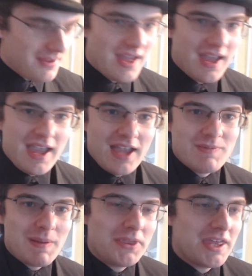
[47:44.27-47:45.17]
you might
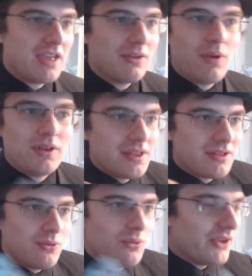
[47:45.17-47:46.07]
be thinking, well, it's
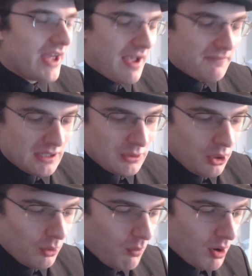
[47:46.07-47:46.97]
cool to have like,
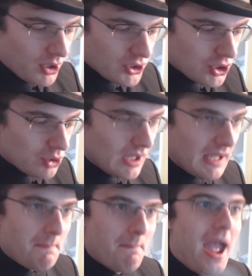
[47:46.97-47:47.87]
one or two like
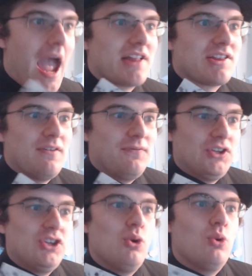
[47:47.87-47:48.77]
massive,
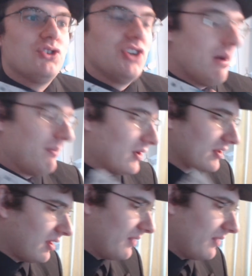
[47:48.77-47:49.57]
huge numbers on there.